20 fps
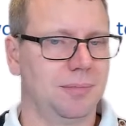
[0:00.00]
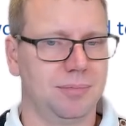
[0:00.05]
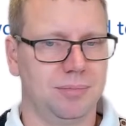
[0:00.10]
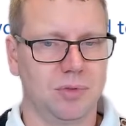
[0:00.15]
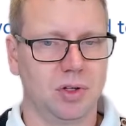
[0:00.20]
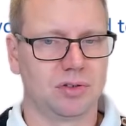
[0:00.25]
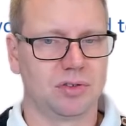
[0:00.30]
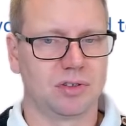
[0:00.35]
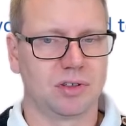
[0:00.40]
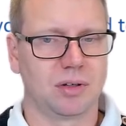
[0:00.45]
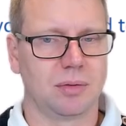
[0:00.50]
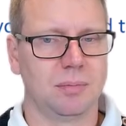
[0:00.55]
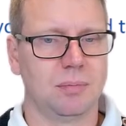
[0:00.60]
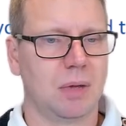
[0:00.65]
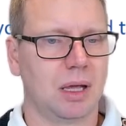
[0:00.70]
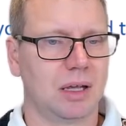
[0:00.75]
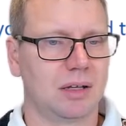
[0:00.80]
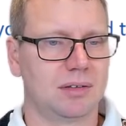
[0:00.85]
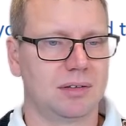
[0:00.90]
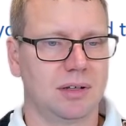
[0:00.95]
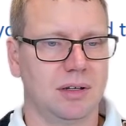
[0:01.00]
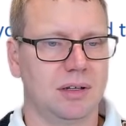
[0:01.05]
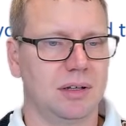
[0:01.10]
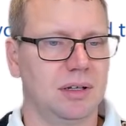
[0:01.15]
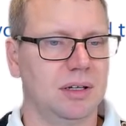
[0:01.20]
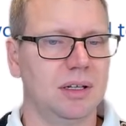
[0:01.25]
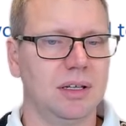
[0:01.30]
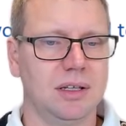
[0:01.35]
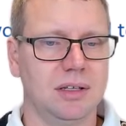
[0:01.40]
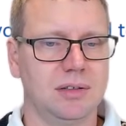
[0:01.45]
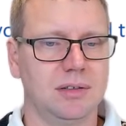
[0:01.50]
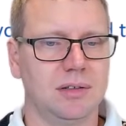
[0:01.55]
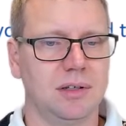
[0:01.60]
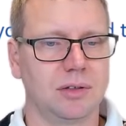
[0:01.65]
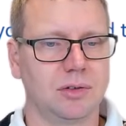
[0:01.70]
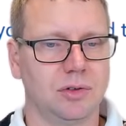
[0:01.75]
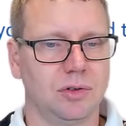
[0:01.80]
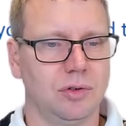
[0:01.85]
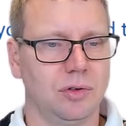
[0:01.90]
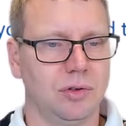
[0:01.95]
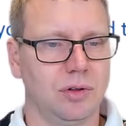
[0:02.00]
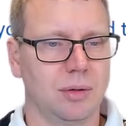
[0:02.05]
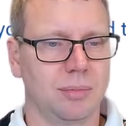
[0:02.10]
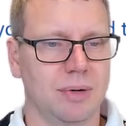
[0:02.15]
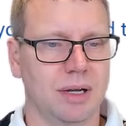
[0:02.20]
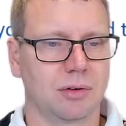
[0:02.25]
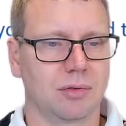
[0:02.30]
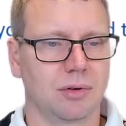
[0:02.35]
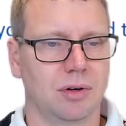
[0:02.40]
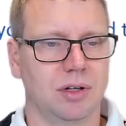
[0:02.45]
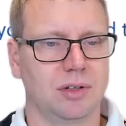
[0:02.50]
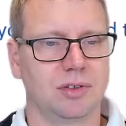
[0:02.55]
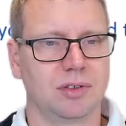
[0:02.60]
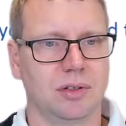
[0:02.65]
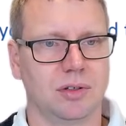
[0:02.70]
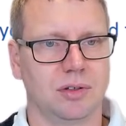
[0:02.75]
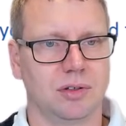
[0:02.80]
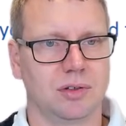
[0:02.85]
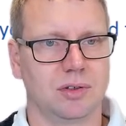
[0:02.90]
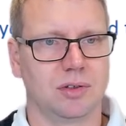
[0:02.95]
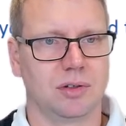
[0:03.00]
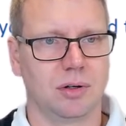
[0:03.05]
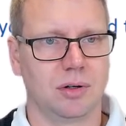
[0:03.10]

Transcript: just makes it easier to do the migrations.